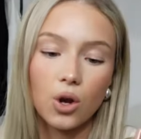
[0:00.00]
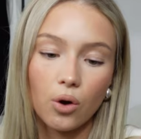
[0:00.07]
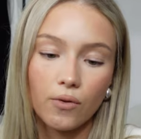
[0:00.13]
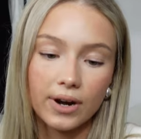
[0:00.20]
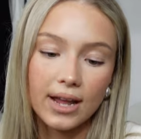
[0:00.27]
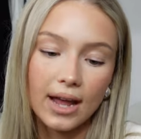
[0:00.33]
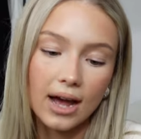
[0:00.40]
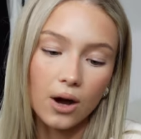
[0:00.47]

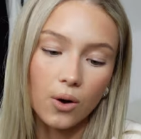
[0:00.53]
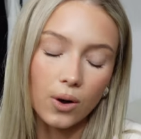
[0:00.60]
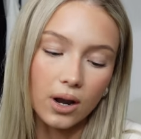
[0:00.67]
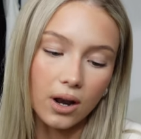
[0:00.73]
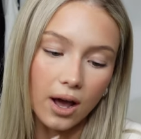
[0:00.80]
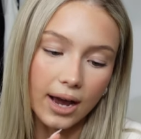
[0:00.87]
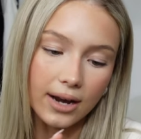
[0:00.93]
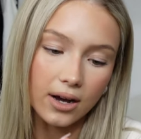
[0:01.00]
L'Oreal
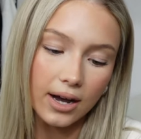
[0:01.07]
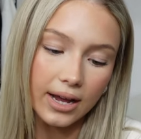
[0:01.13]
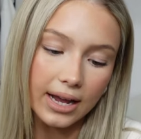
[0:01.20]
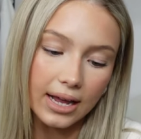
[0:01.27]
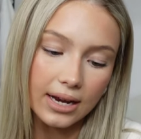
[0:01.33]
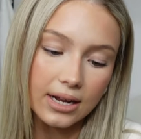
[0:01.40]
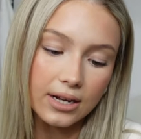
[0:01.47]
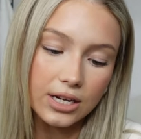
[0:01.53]
liner
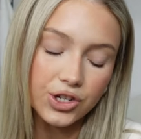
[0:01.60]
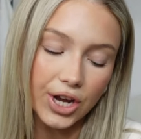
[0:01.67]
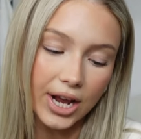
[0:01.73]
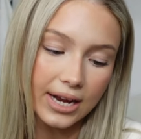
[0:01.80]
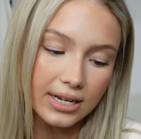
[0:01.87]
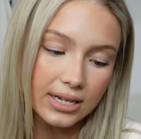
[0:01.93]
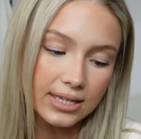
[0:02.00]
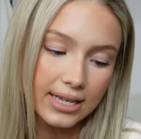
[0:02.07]
in
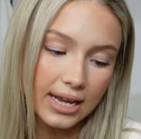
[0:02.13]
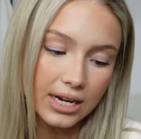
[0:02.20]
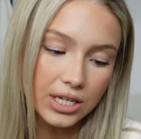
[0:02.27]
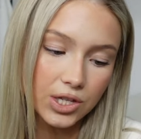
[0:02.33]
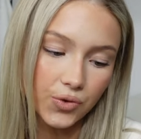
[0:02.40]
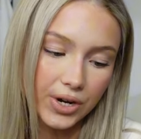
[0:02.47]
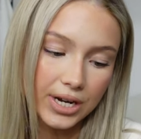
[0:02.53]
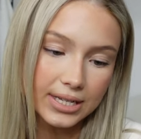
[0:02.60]
shade
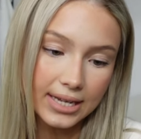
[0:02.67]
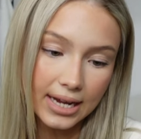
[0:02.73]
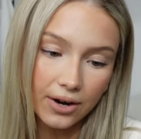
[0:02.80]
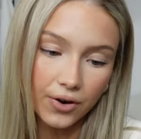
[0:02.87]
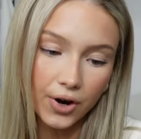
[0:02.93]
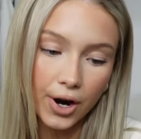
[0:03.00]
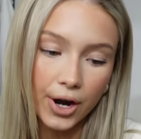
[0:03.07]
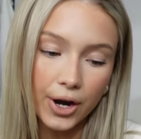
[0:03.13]

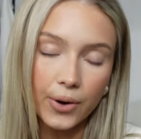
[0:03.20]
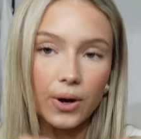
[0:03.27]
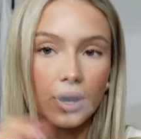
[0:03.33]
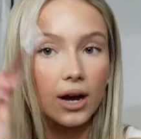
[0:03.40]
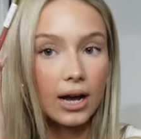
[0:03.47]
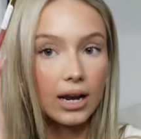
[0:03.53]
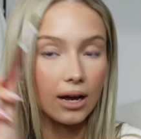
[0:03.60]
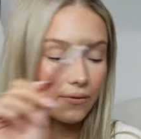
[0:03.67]
630.
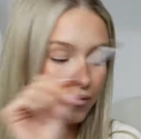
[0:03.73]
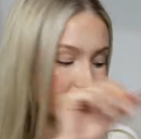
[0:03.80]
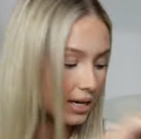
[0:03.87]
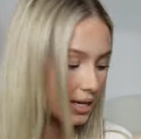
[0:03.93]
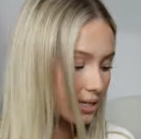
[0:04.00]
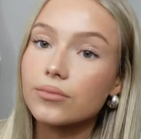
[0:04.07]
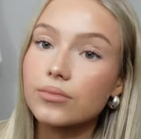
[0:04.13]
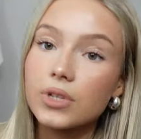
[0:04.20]
I love
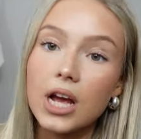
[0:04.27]
this.